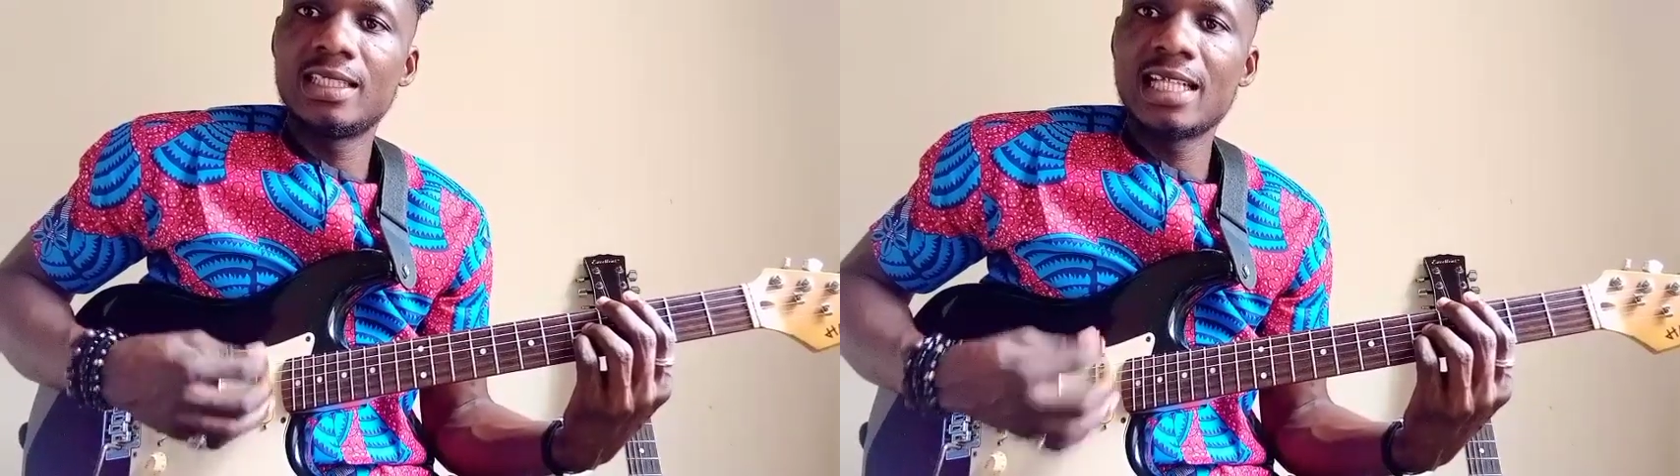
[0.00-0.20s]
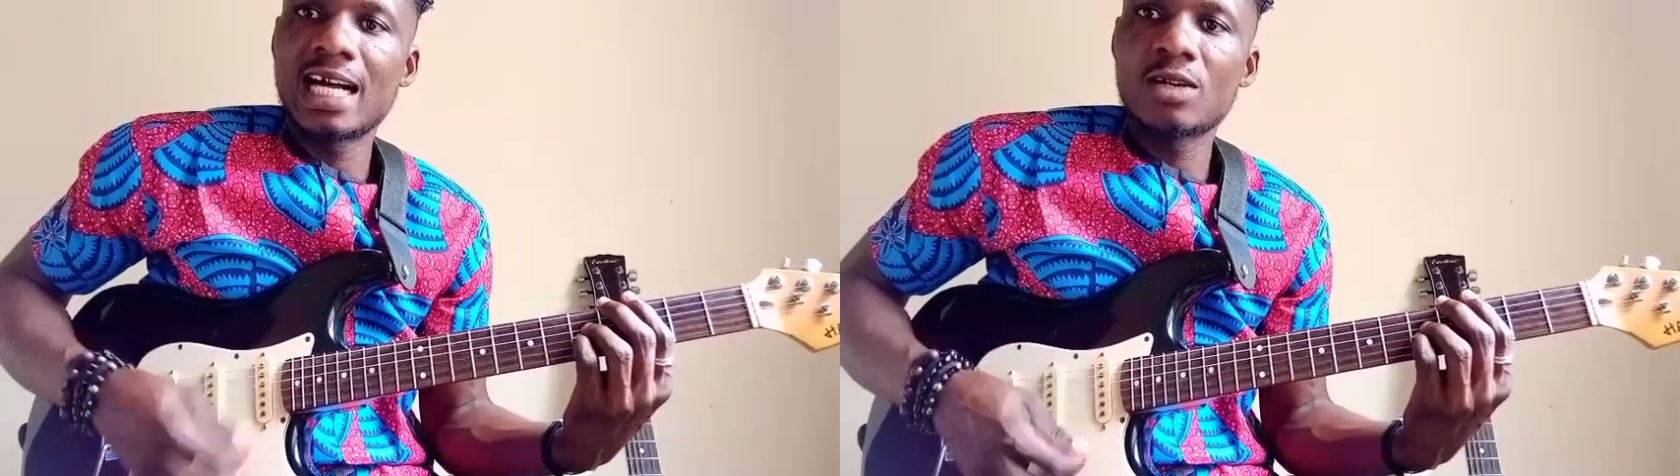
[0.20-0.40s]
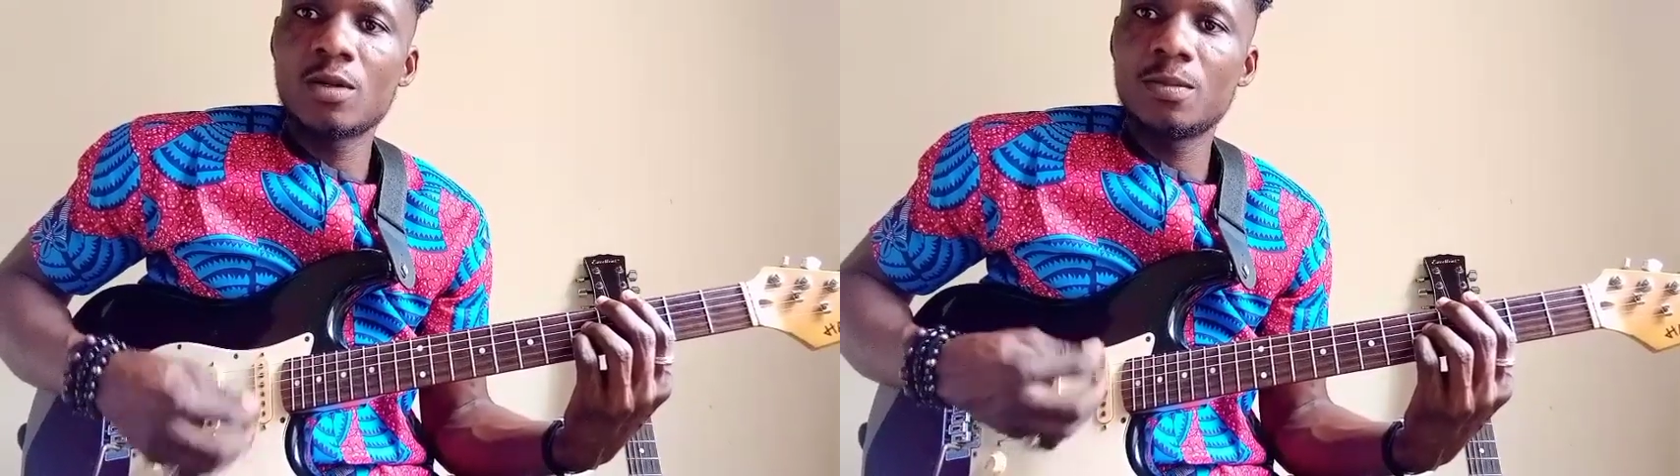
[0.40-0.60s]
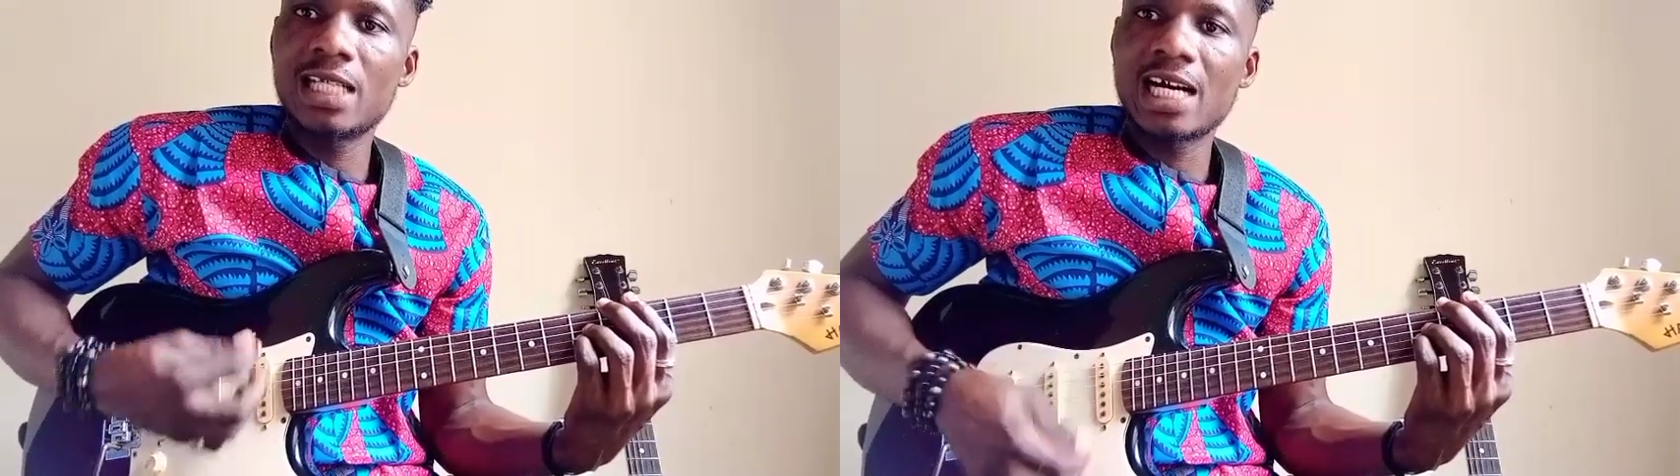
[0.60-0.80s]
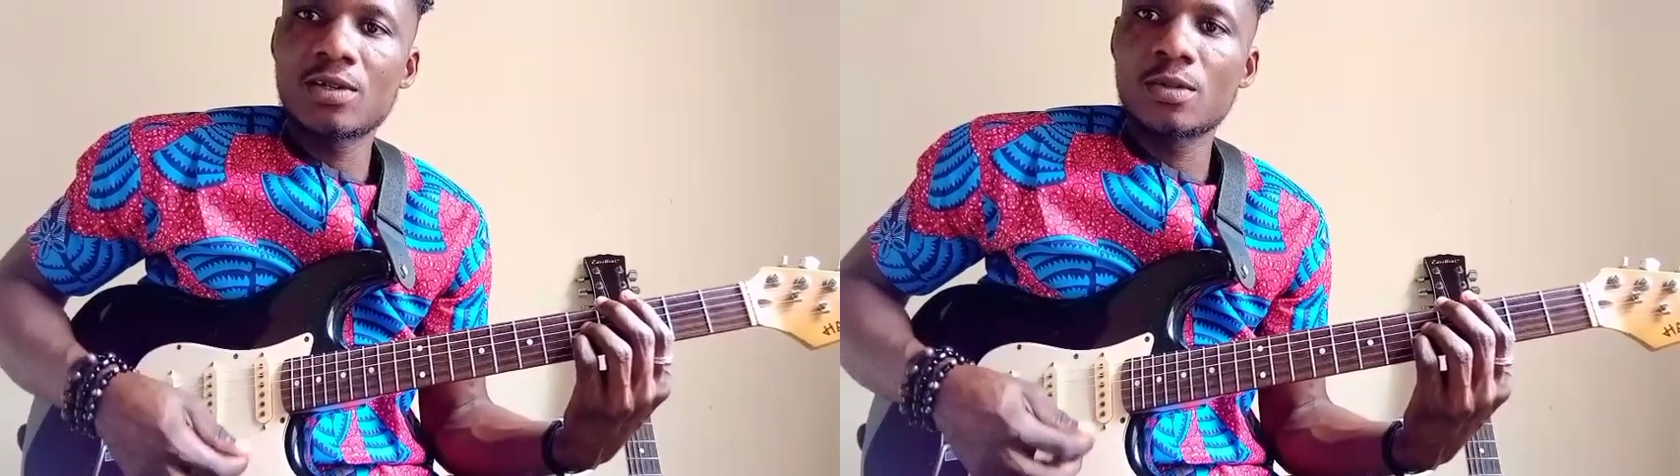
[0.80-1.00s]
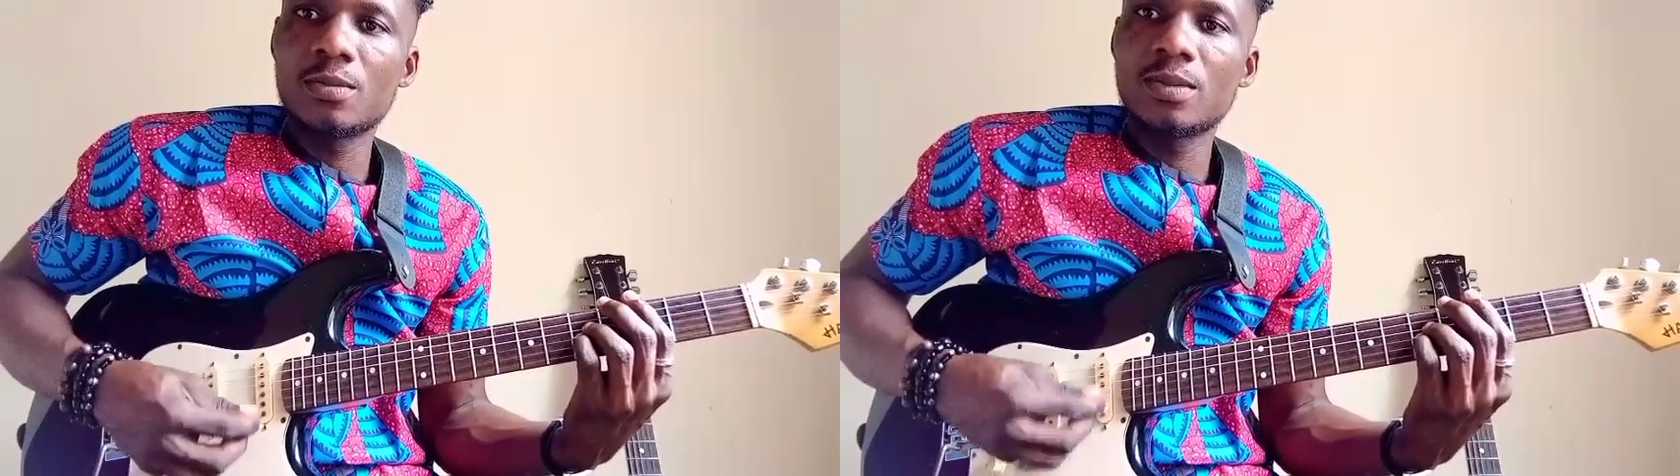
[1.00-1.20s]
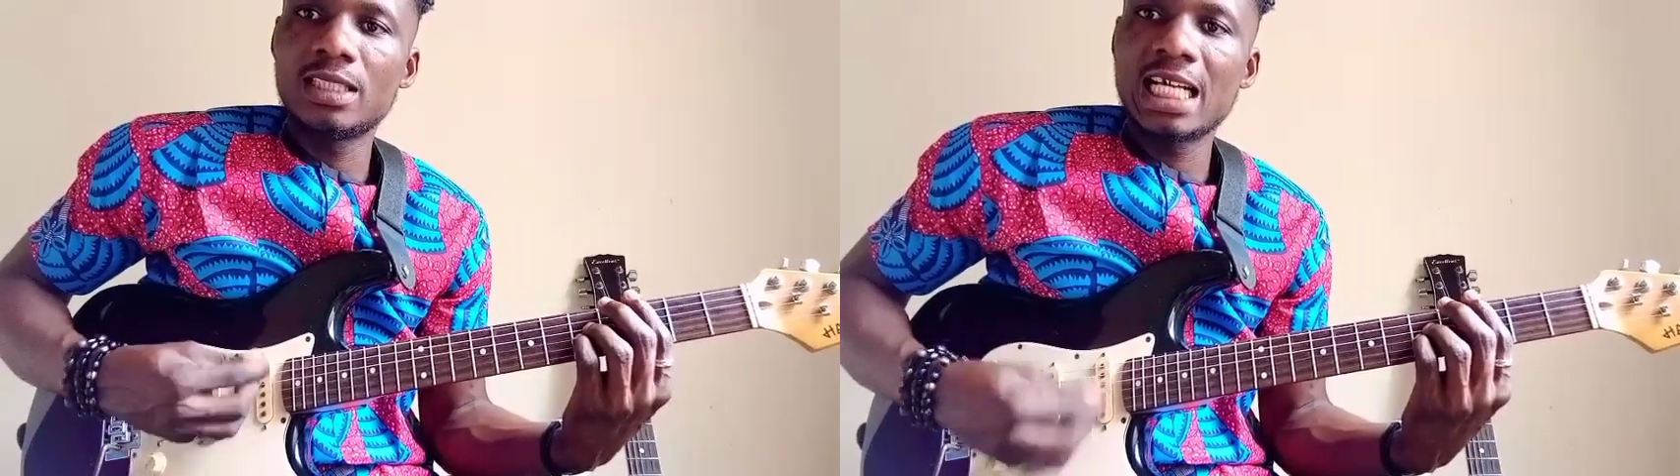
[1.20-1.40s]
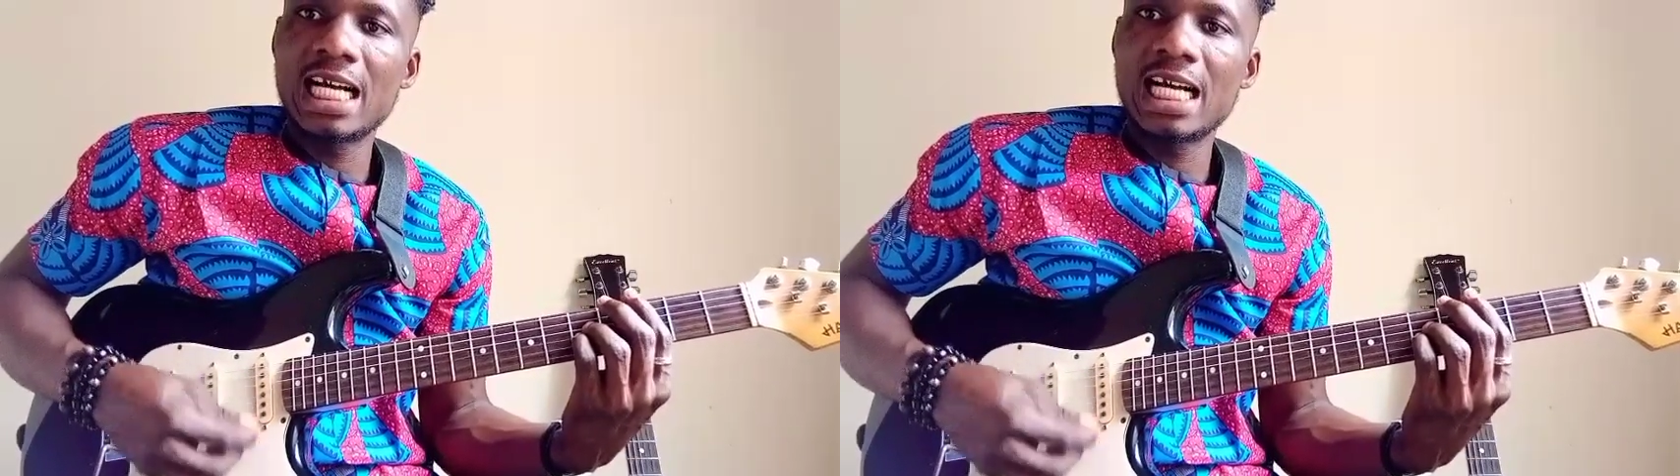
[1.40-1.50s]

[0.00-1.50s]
down, up, down, up,